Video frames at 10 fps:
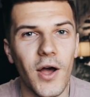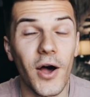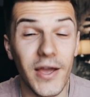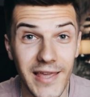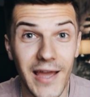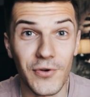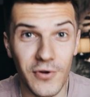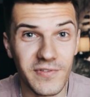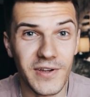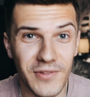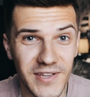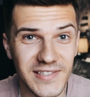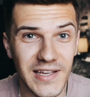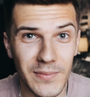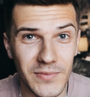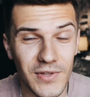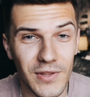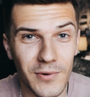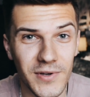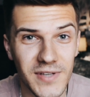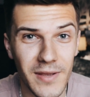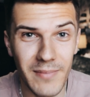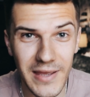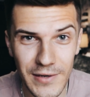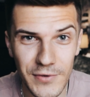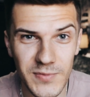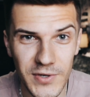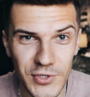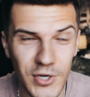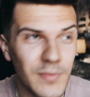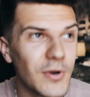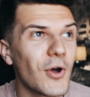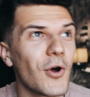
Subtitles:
I cannot fail the exams otherwise I may lose my job